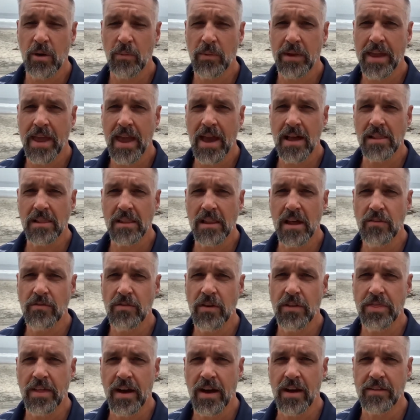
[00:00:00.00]
We can't live
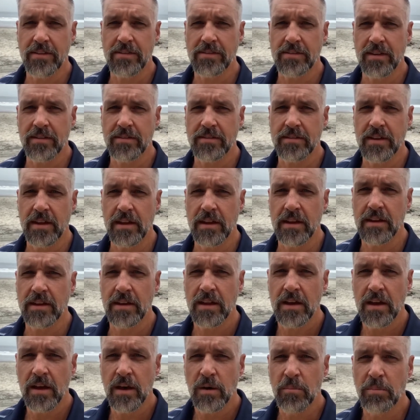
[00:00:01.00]
without cysteine,
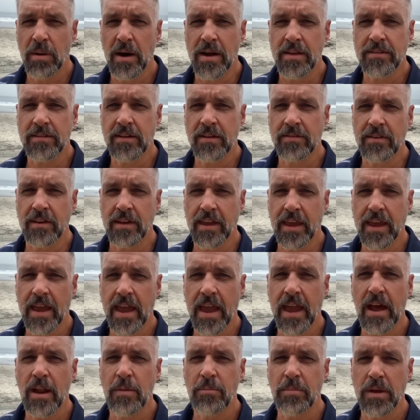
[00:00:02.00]
but since it
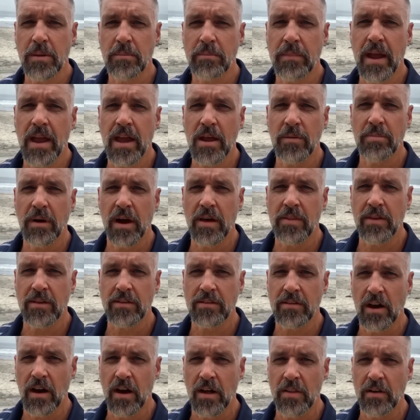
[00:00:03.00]
can be made by these
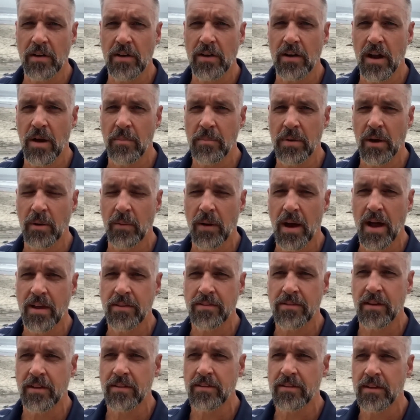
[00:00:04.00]
other amino
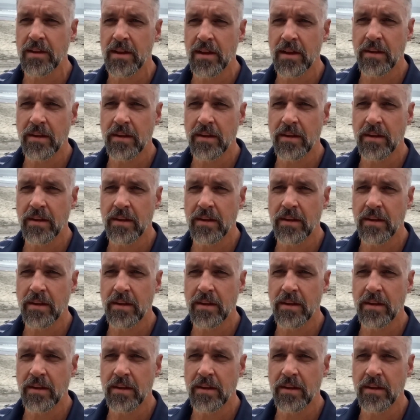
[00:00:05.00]
acids,